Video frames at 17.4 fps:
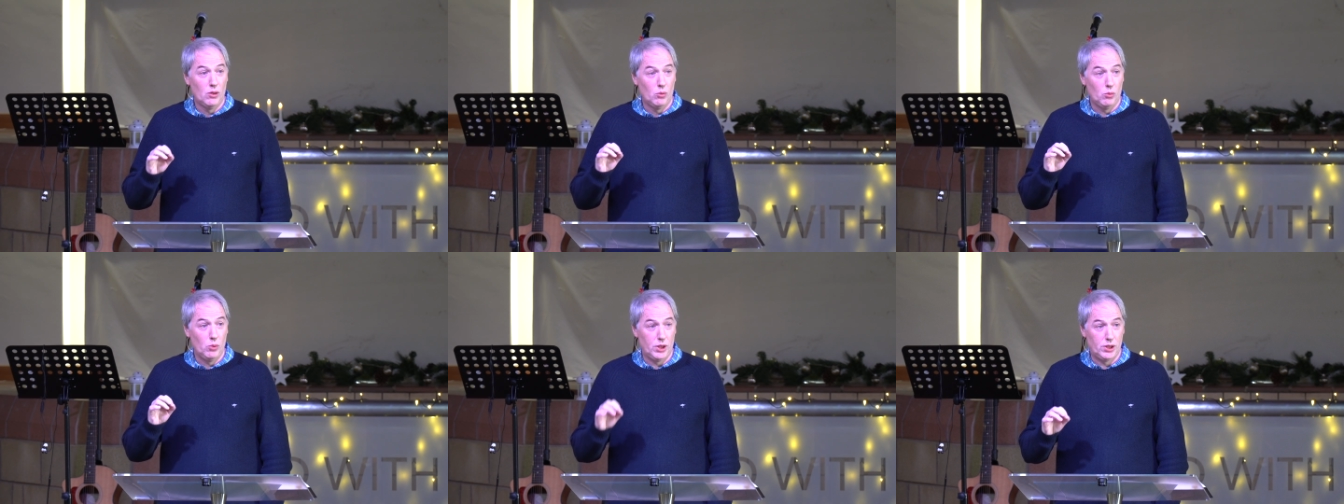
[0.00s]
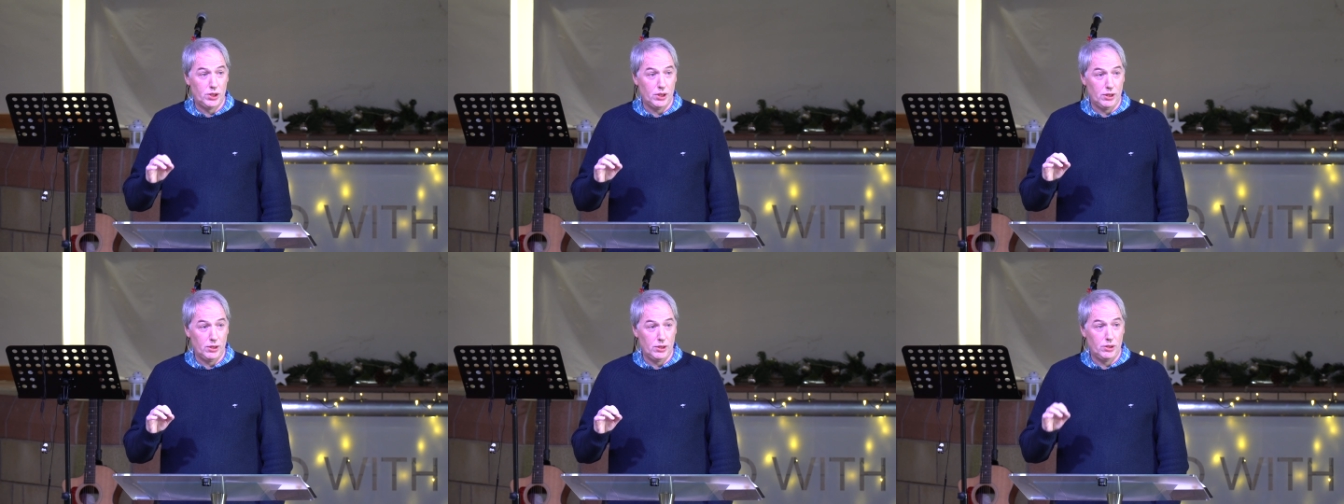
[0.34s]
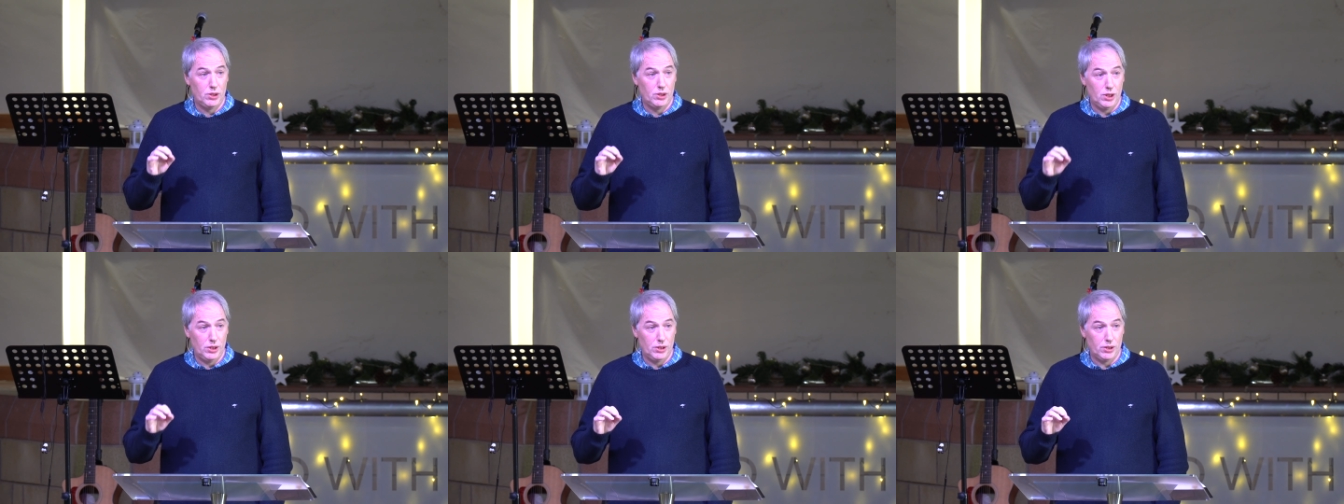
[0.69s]
which is
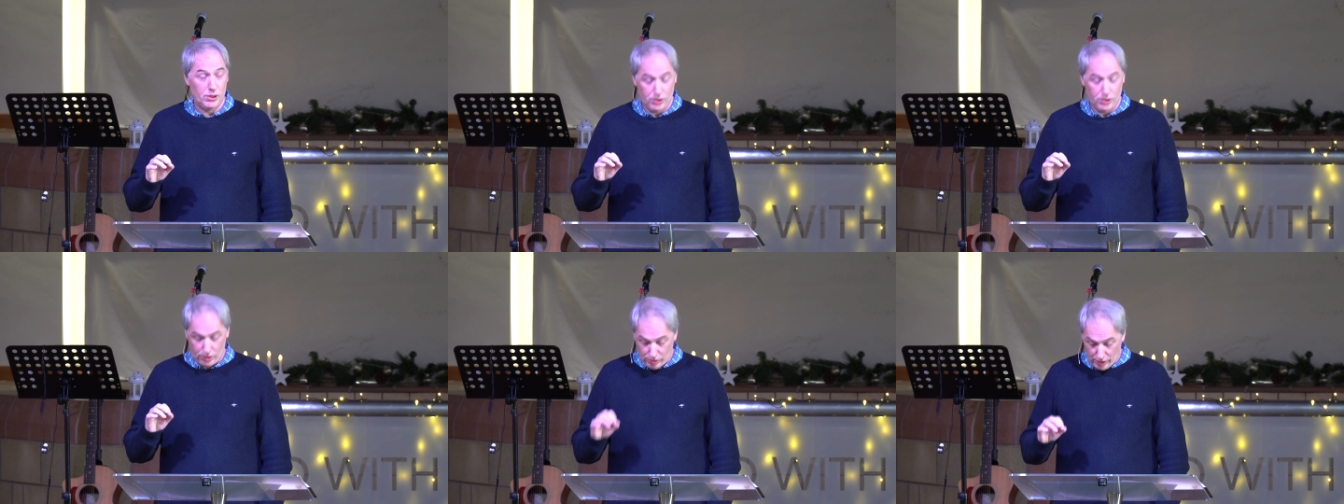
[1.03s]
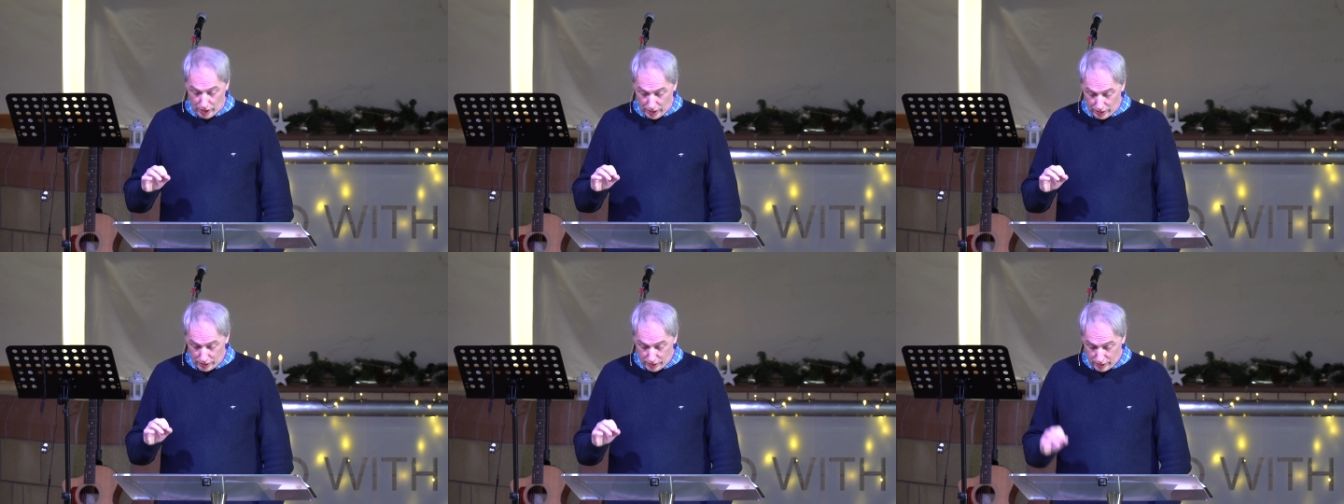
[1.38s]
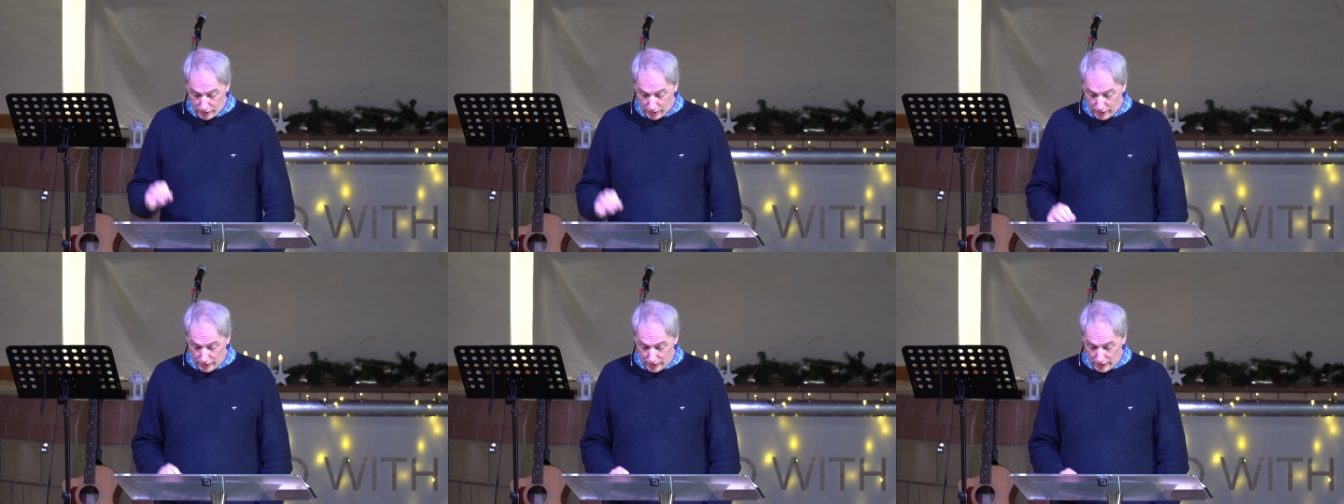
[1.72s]
Jesus Christ.